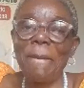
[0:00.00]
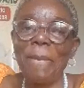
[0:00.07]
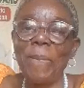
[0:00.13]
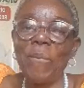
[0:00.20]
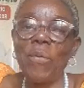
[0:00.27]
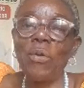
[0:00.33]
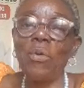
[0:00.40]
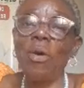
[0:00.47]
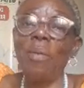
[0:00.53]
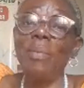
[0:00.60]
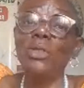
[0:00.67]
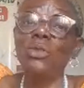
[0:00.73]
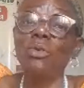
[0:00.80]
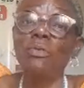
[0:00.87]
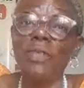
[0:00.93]
you want me
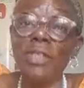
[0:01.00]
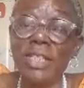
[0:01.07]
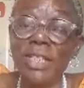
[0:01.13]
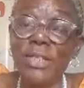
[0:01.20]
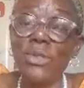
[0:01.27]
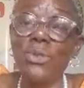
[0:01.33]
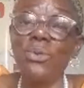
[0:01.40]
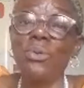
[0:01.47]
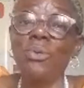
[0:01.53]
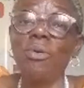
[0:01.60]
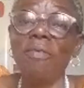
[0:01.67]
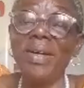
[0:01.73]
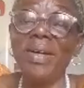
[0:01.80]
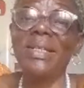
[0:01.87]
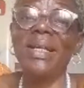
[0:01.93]
to visit you
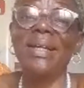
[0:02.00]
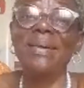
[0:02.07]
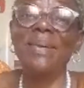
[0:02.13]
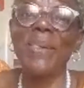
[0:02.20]
over there?